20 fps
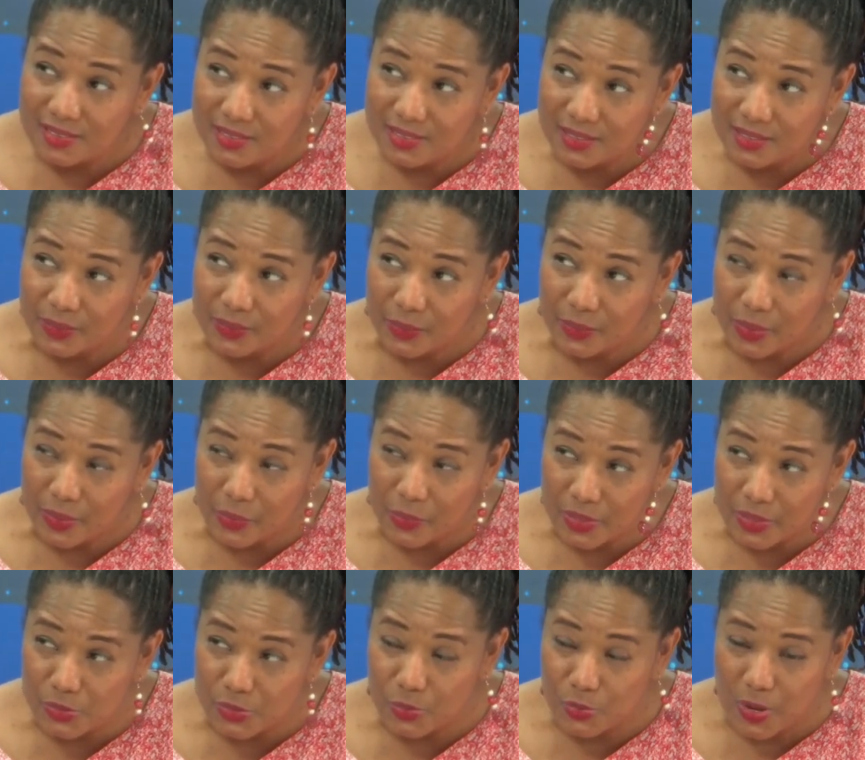Are you
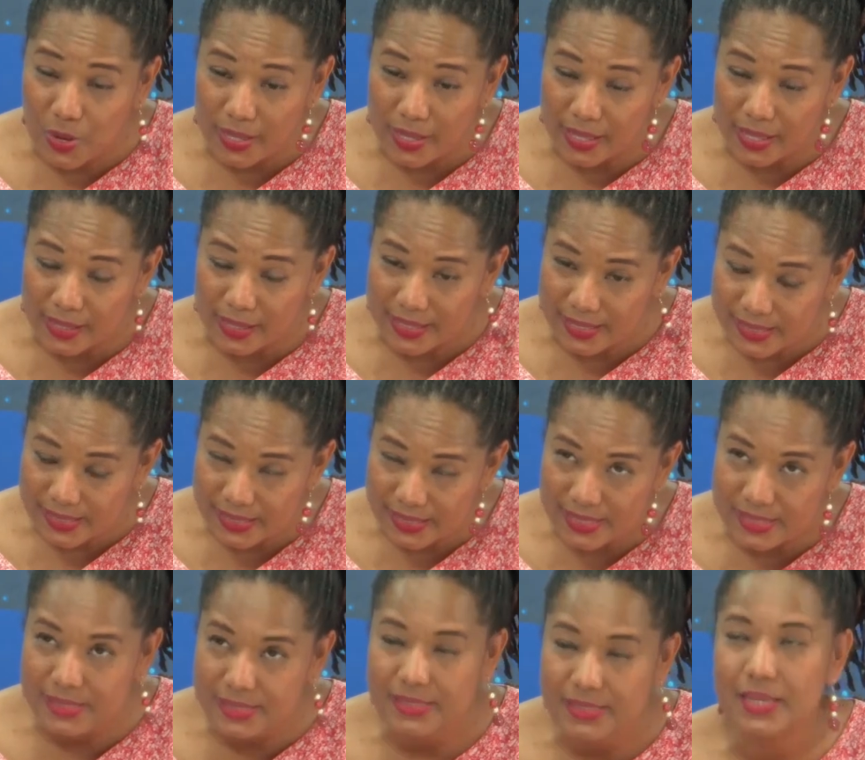willing to go against
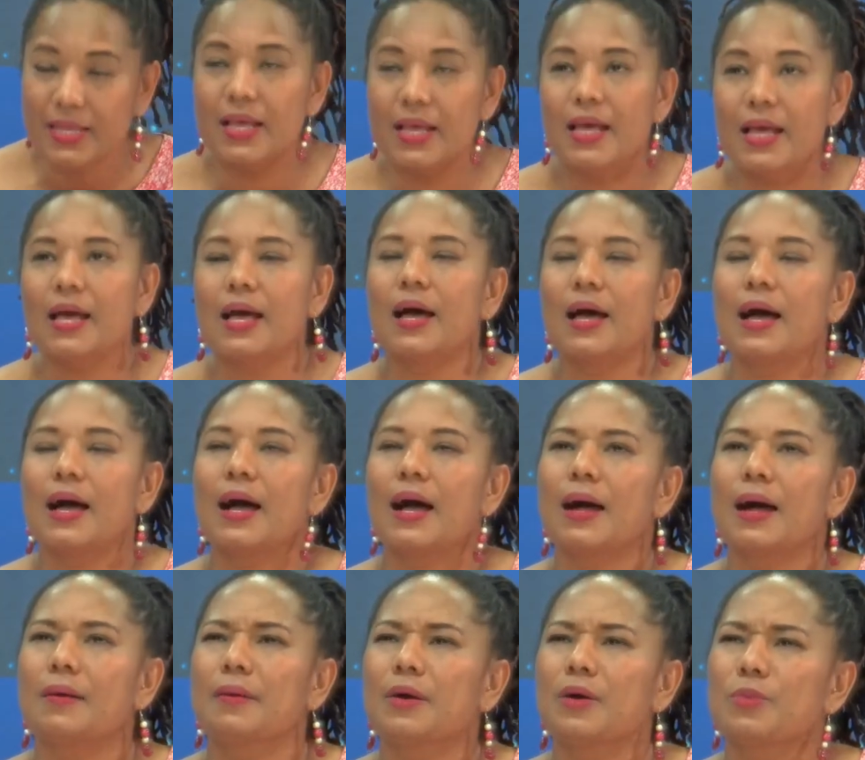this?
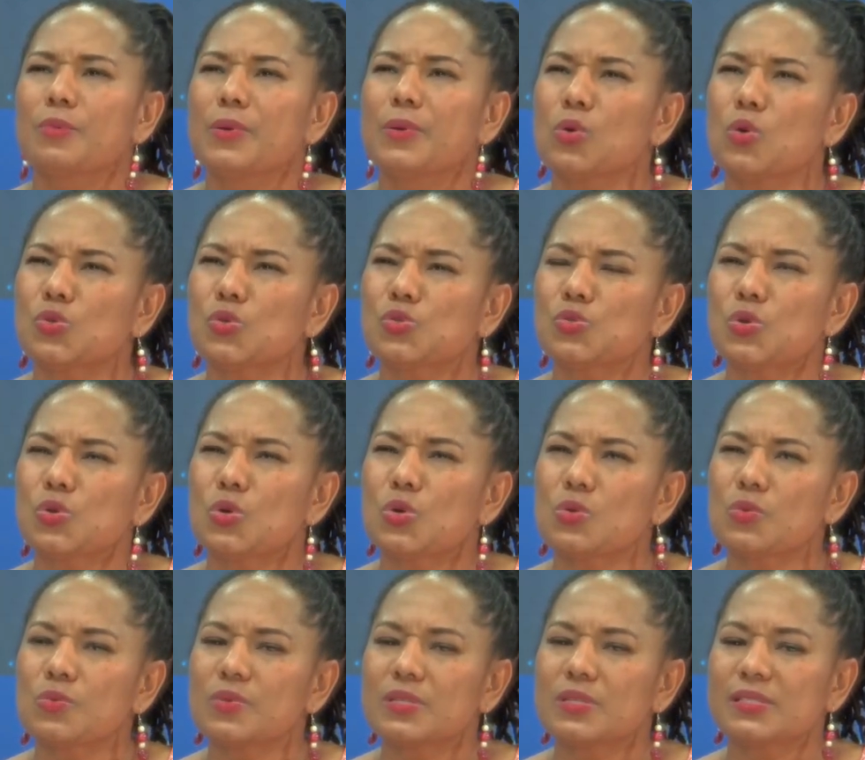But
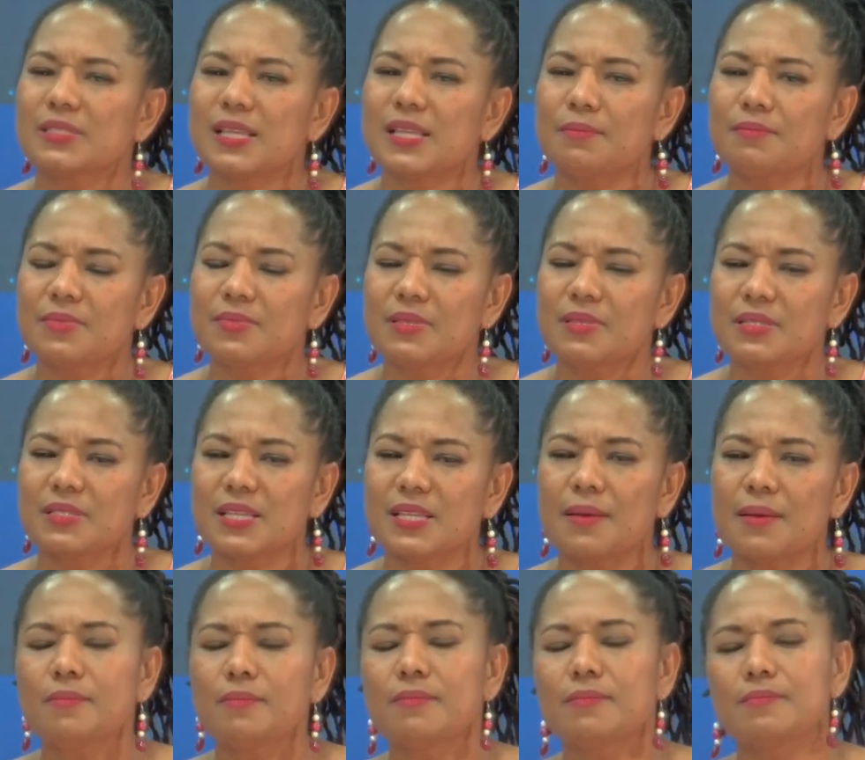also
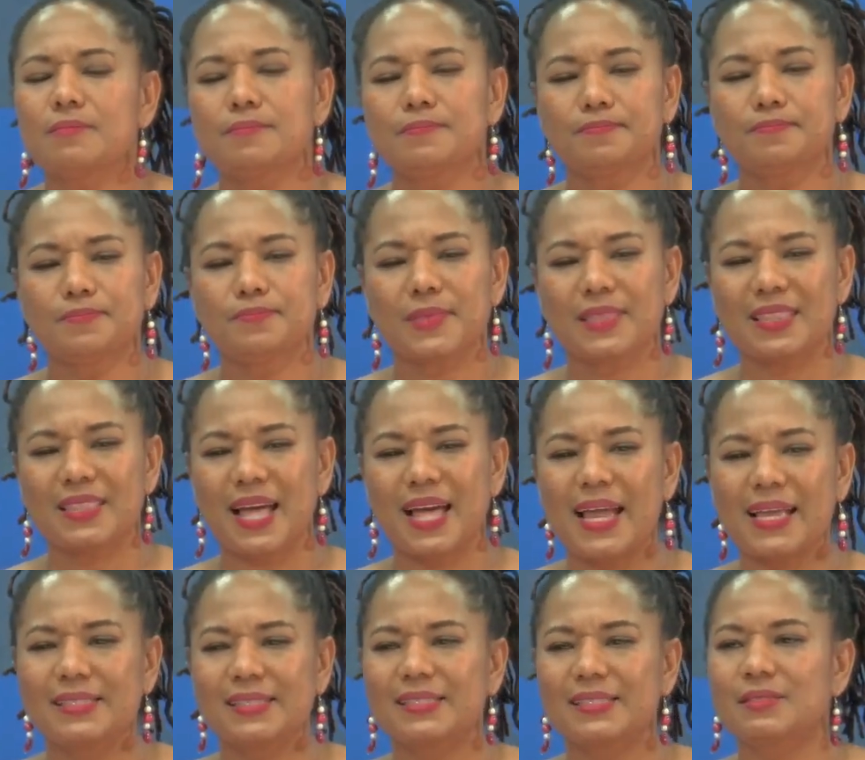some
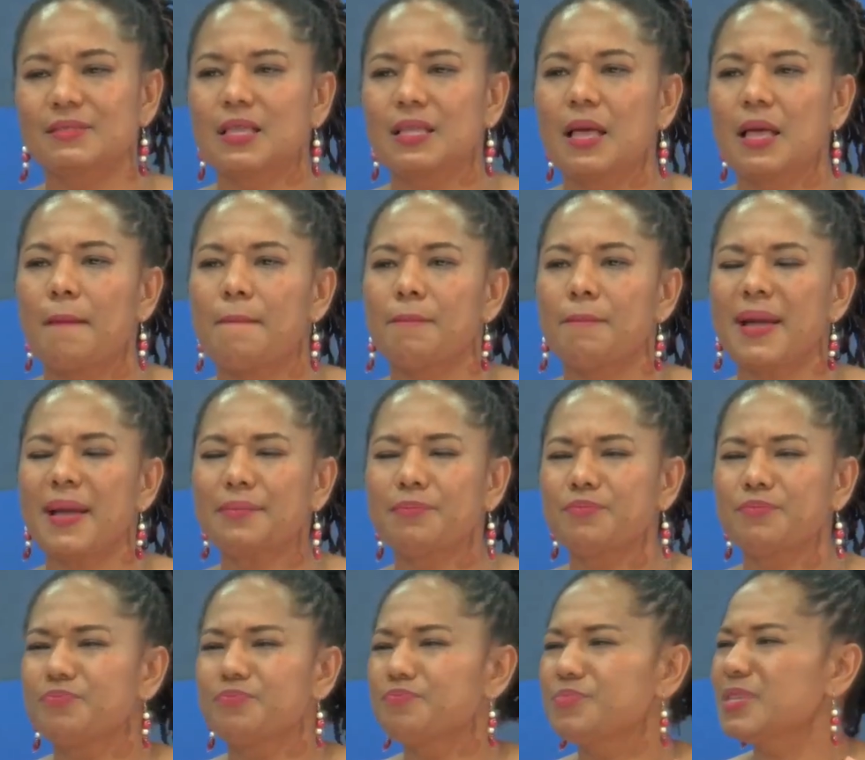lines might
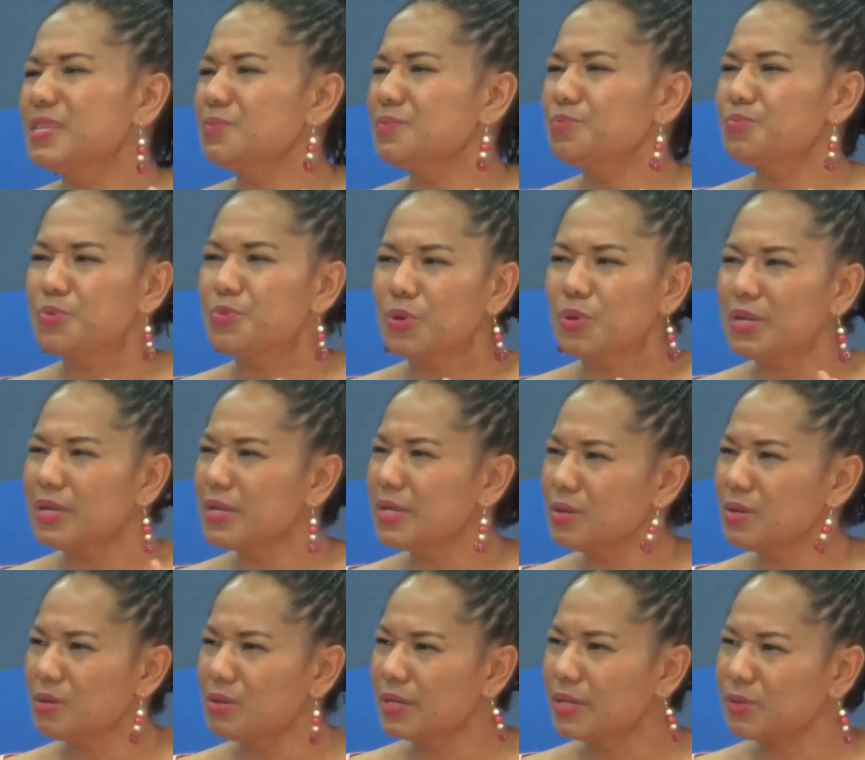be
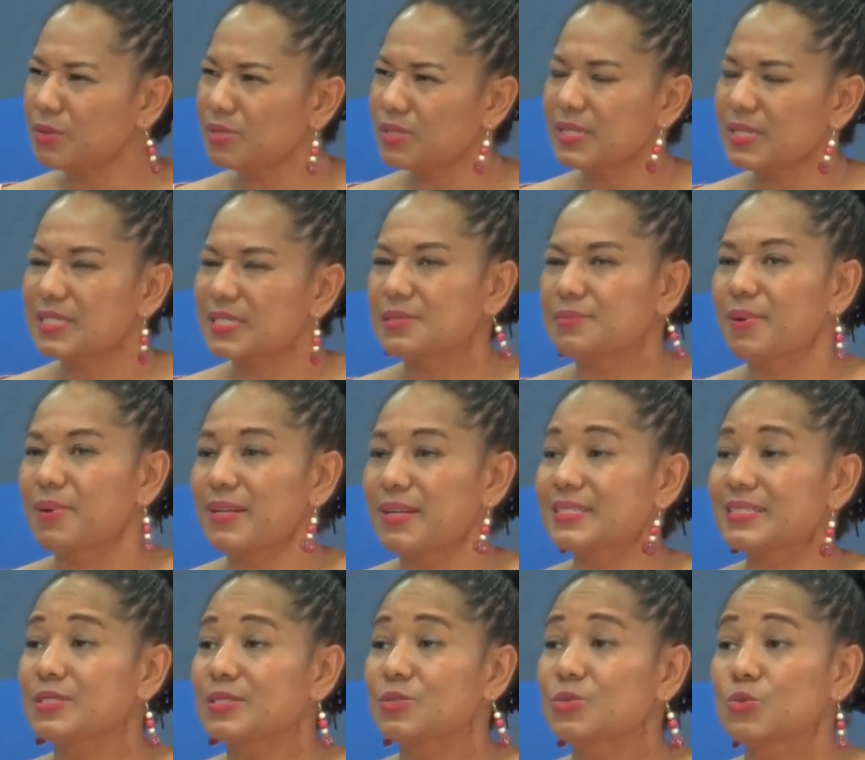purely innocent,
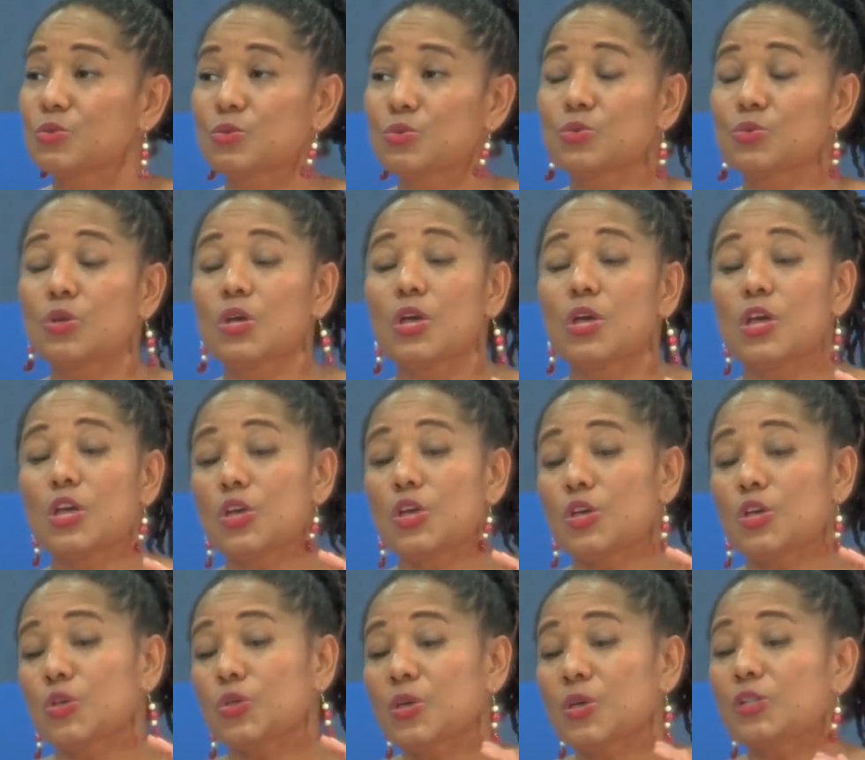but you
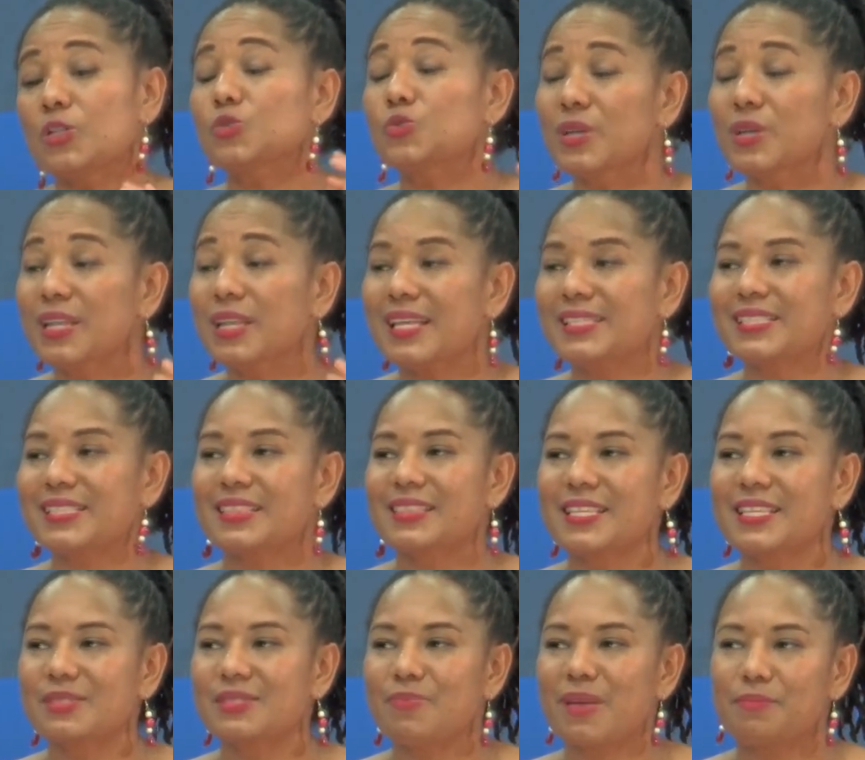get to realize that
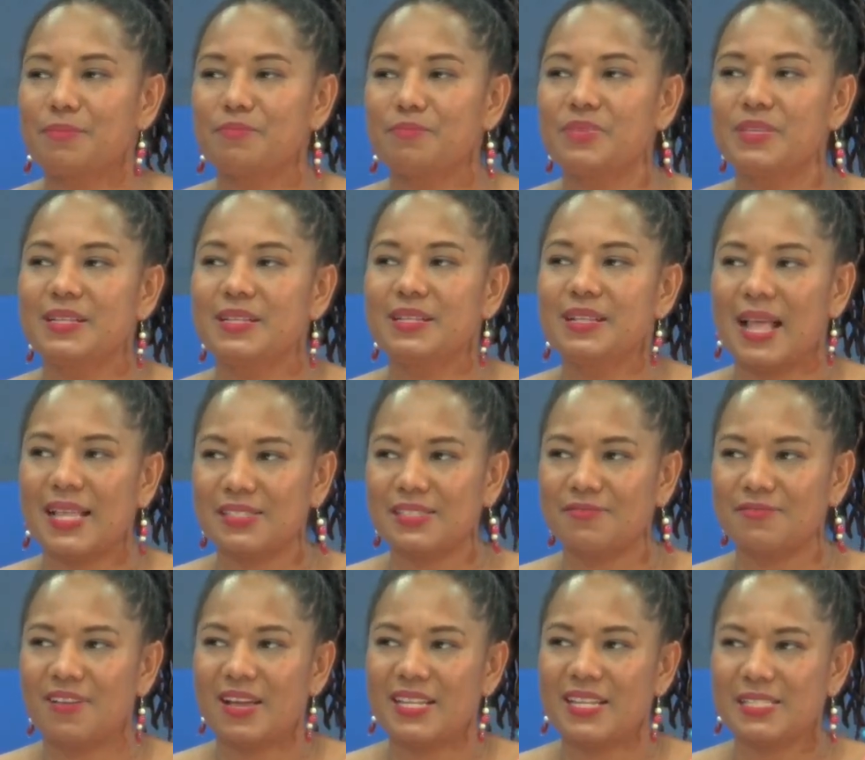this might be
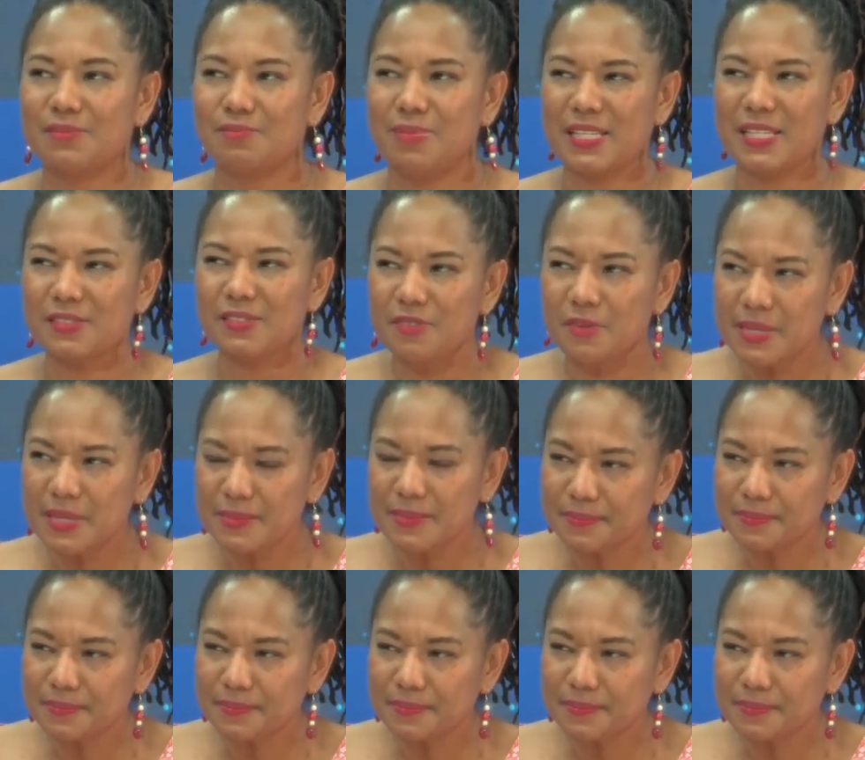classified as blasphemy.